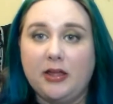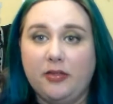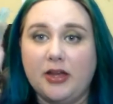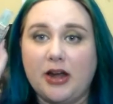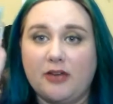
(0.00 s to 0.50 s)

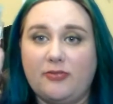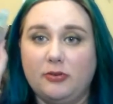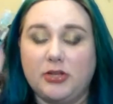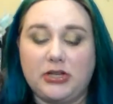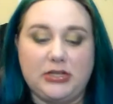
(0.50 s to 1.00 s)
then I
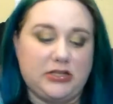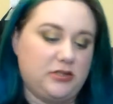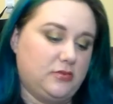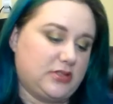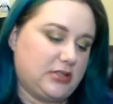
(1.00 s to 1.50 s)
feel the need to
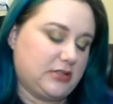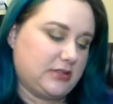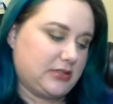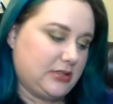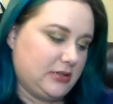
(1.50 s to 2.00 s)
use
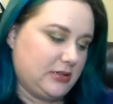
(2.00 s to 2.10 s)
this.